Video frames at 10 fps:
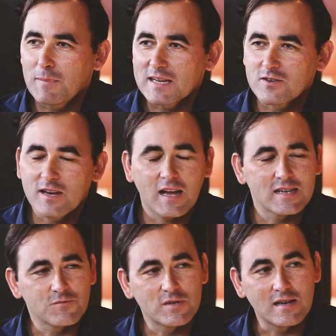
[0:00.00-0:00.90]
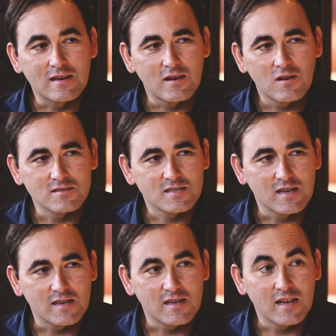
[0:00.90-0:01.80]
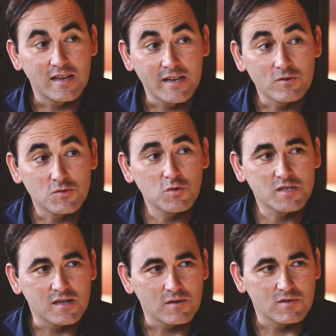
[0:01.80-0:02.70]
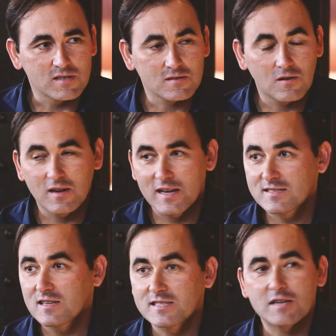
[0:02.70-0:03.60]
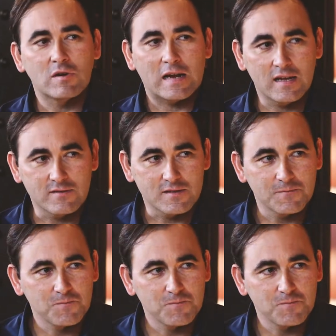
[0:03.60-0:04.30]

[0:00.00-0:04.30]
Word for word: Panasonic has recently launched a, a new switcher which is called H L C one hundred.